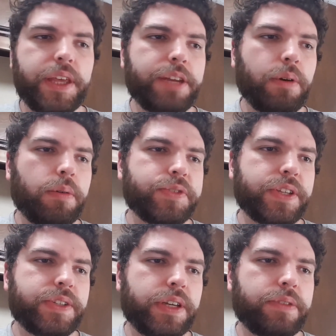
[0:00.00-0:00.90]
Anyway, what was
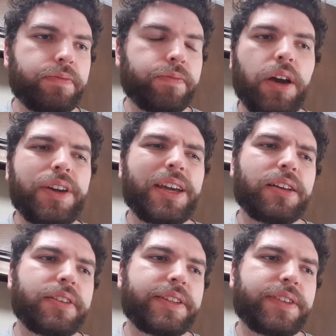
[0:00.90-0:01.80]
I saying? Oh
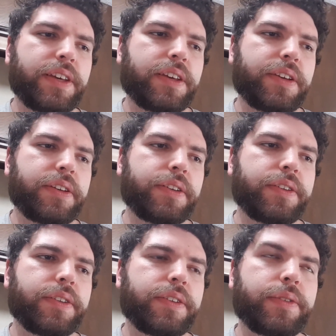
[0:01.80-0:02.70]
yeah, it's like
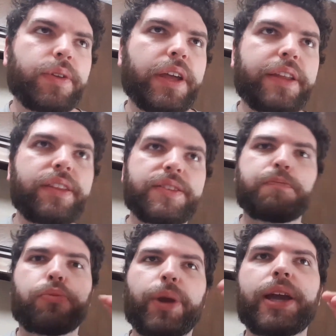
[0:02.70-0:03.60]
anything that's
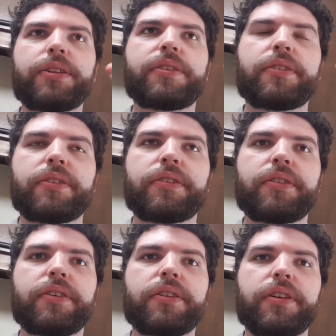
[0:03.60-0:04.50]
bread
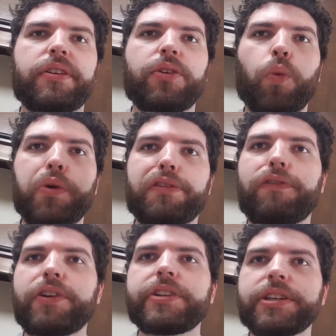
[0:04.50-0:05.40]
with
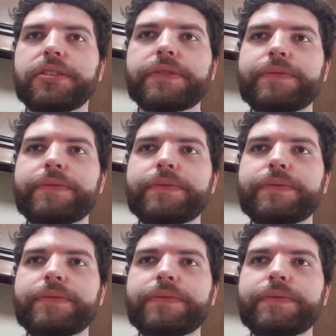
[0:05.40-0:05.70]
filling.